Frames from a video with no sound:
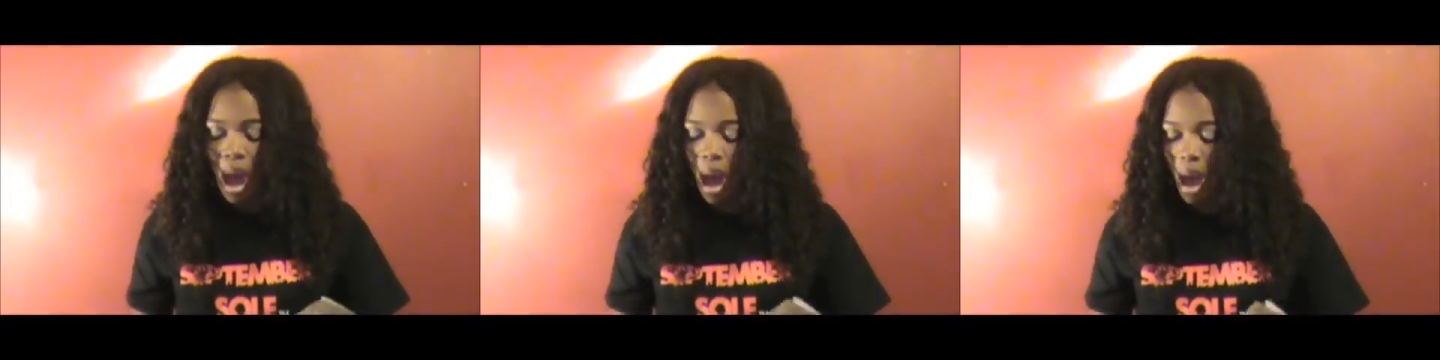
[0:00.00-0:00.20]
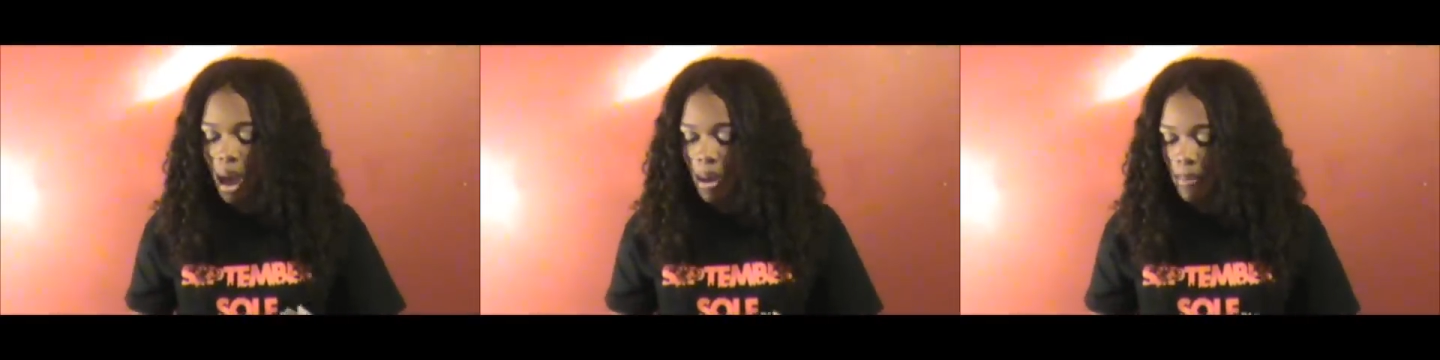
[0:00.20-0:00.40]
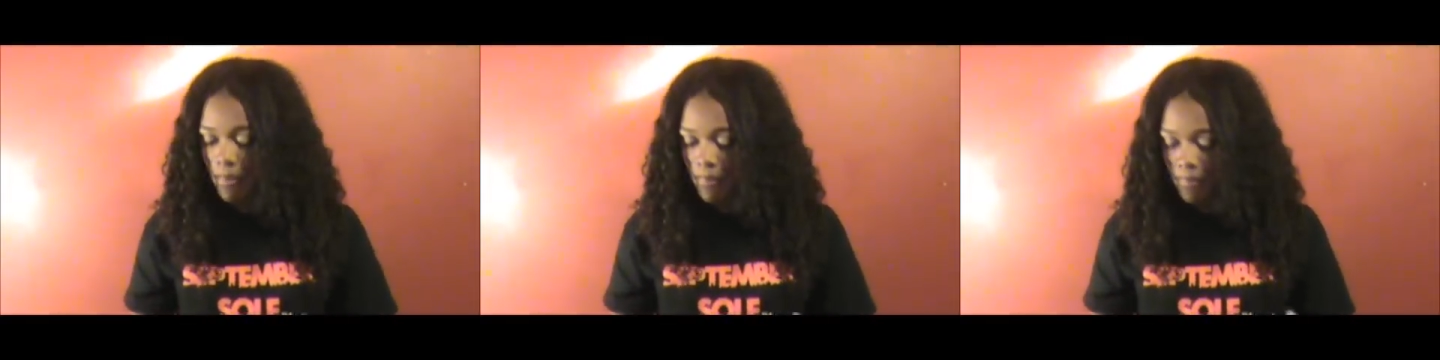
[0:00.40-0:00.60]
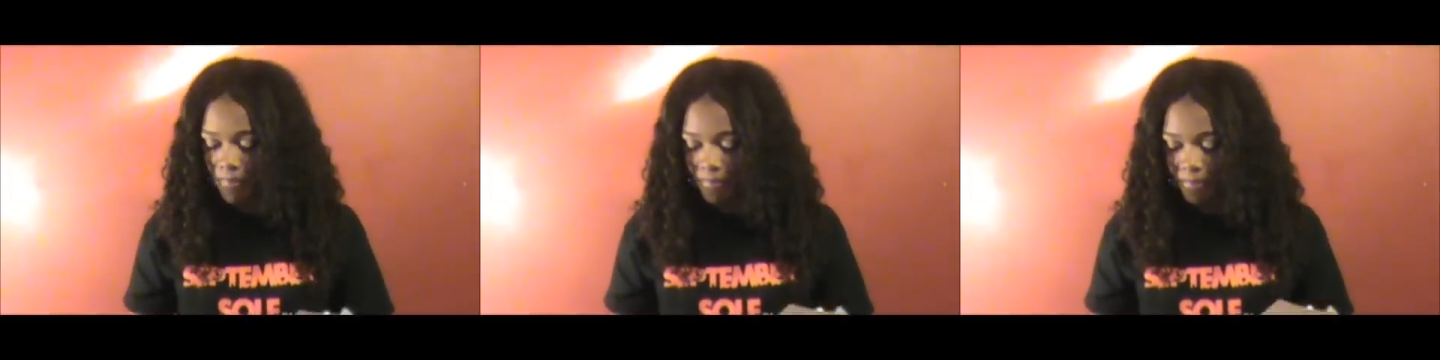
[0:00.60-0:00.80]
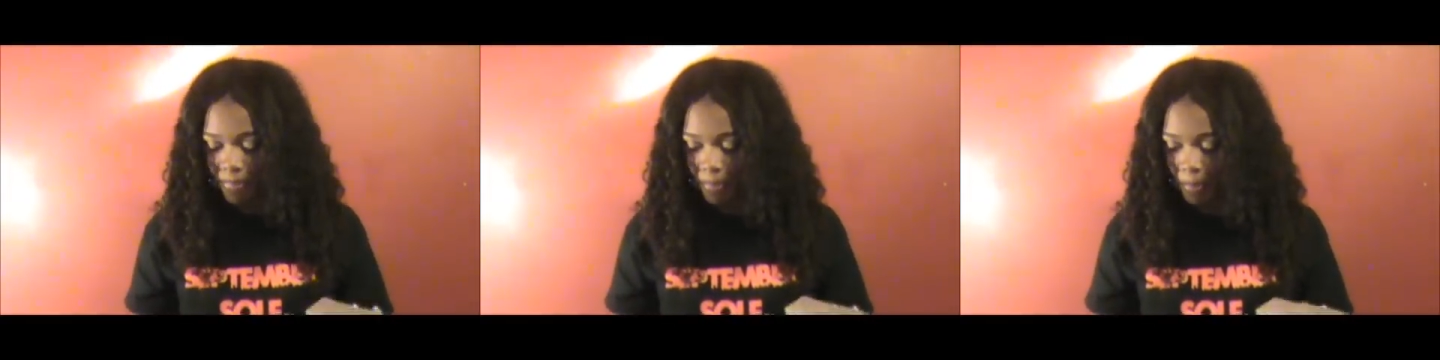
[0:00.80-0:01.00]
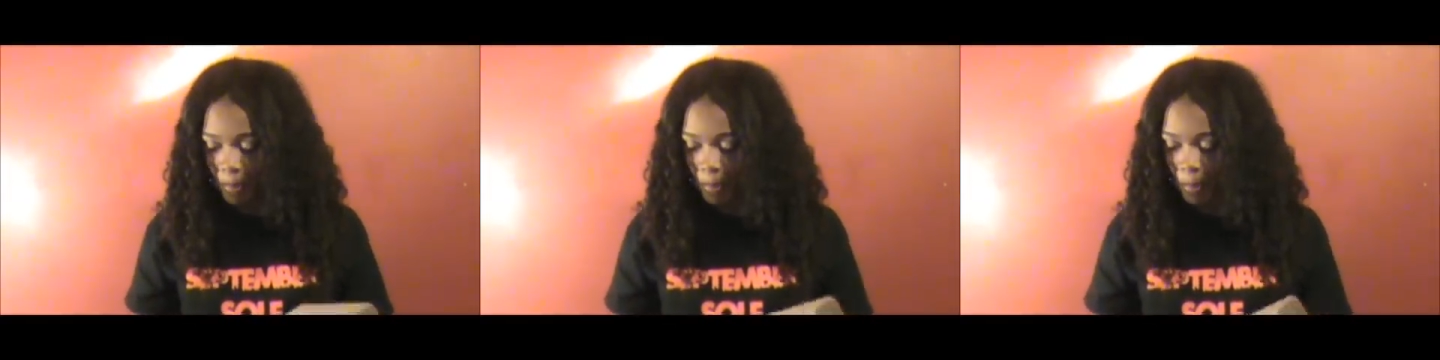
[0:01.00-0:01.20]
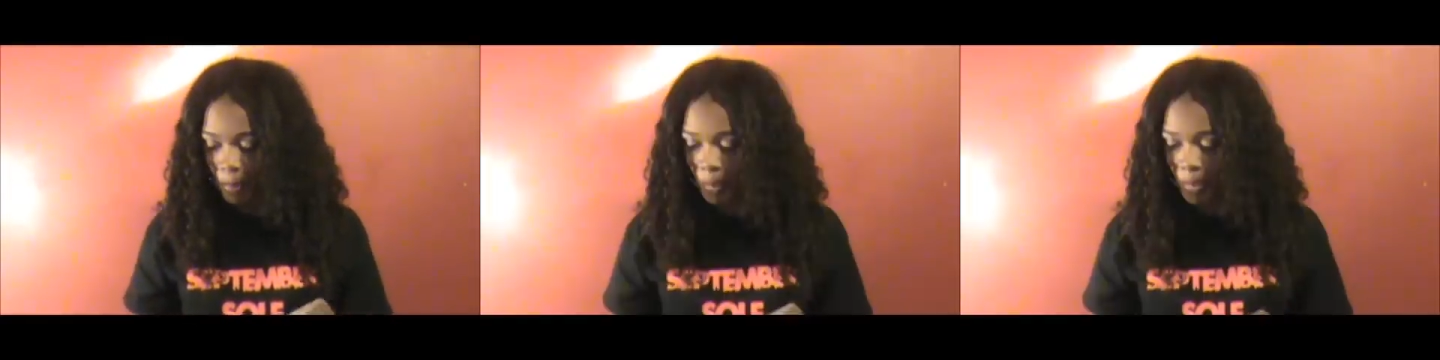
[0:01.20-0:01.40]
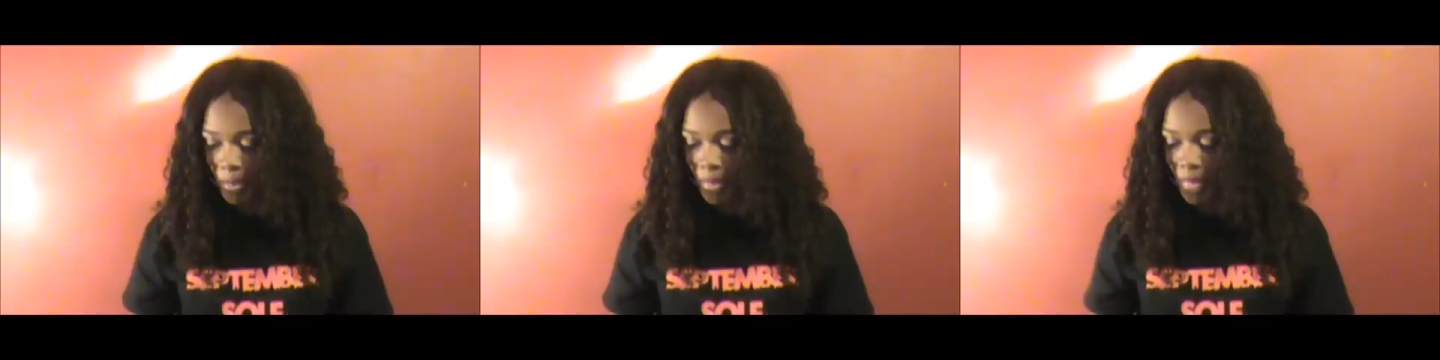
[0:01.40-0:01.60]
And
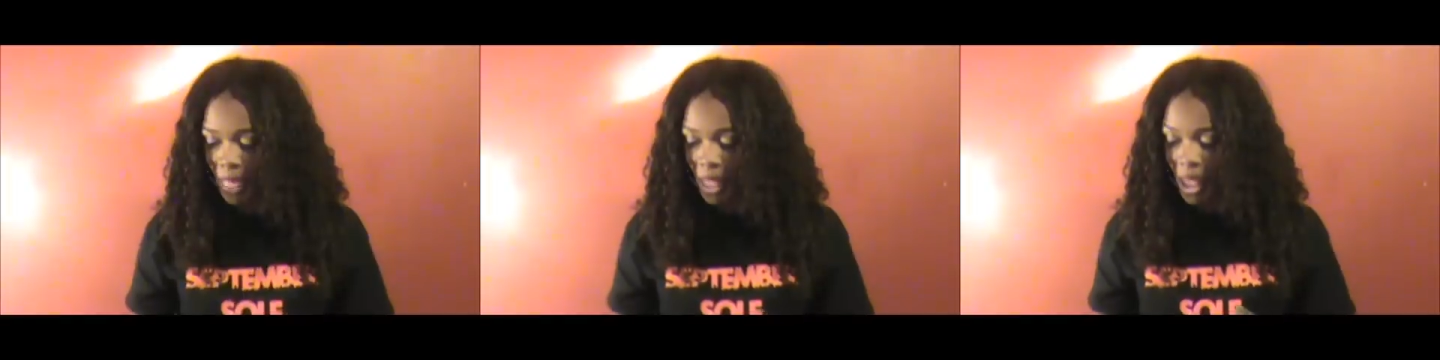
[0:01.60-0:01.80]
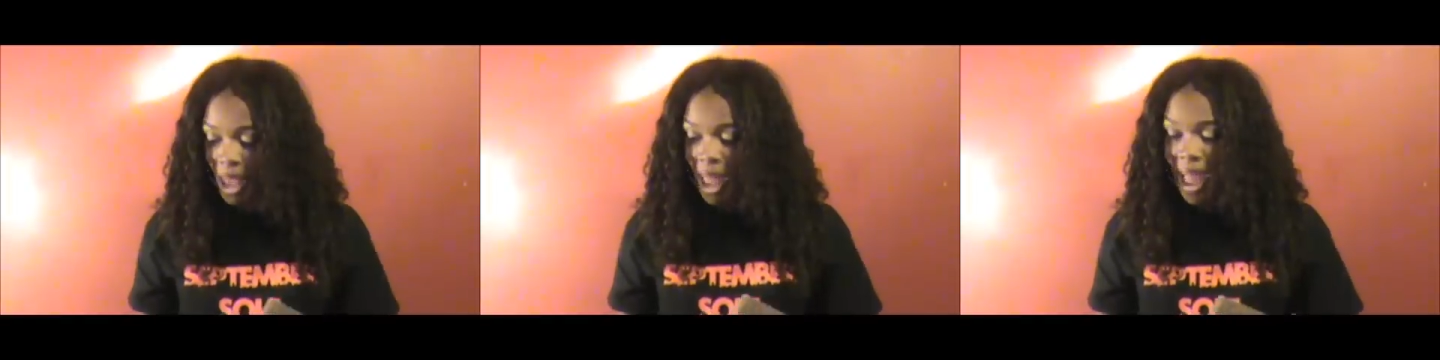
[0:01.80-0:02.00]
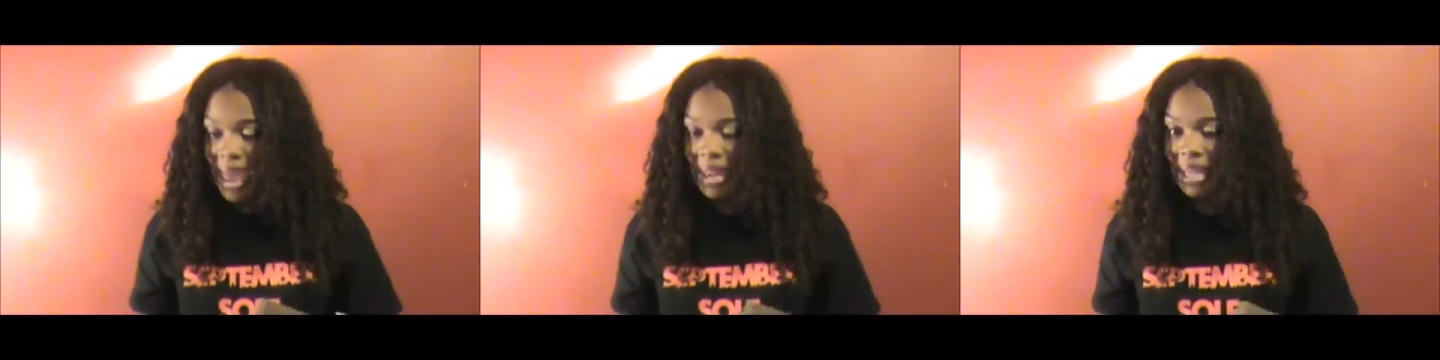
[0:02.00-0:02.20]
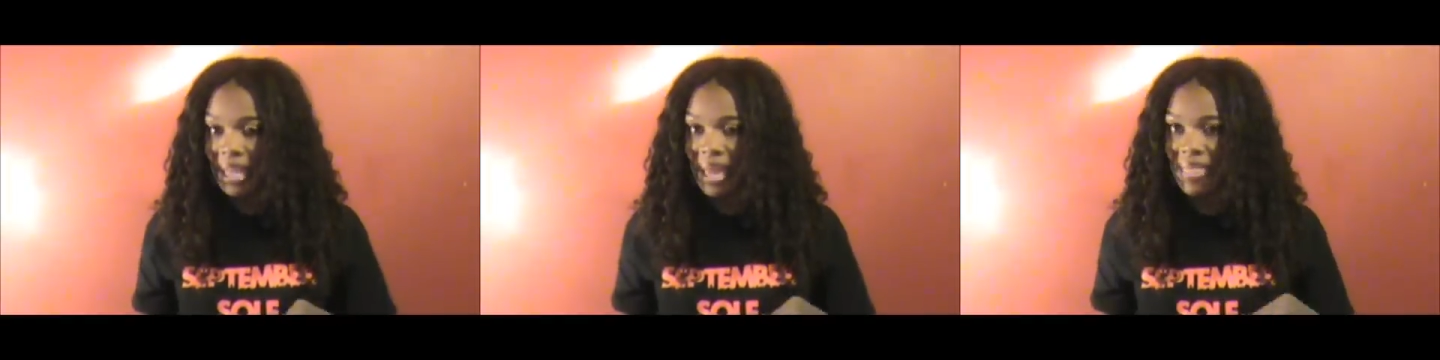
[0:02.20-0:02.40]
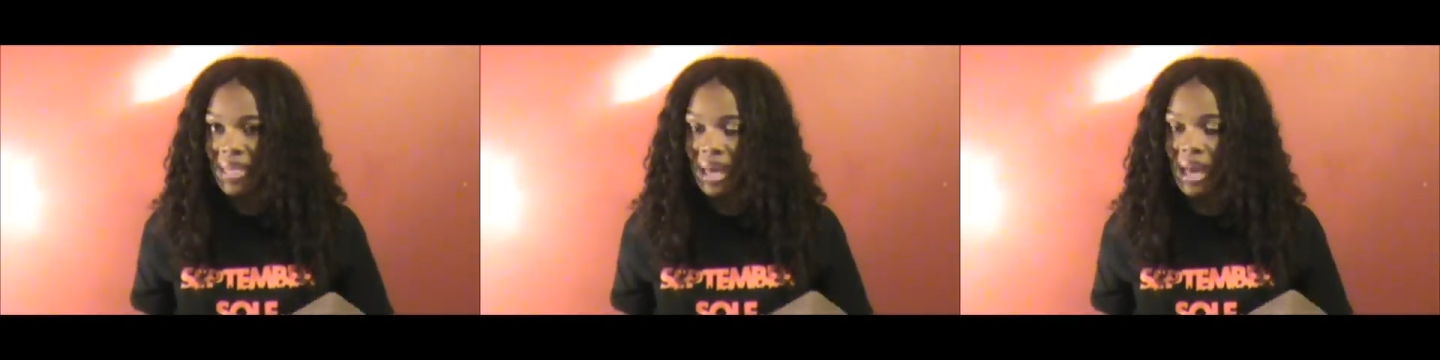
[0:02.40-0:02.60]
again,